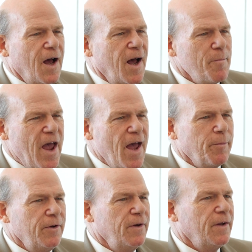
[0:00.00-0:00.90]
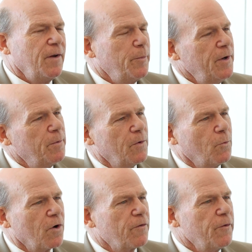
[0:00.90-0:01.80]
I'm happy, and the people that
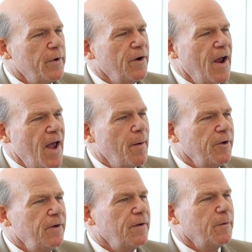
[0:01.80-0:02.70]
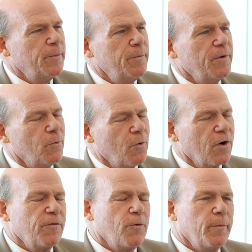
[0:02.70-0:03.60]
work for me are happy, and the people that
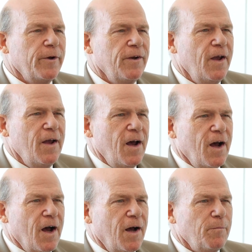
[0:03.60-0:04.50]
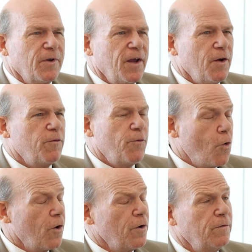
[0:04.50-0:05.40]
work for me can
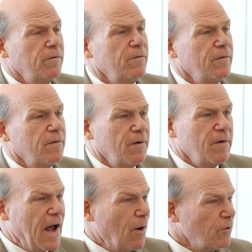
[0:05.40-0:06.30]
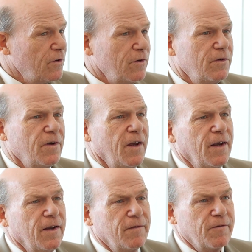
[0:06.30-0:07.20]
afford houses
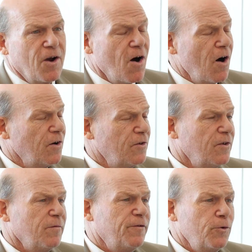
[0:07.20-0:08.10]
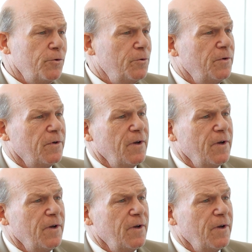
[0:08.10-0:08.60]
and cars and food.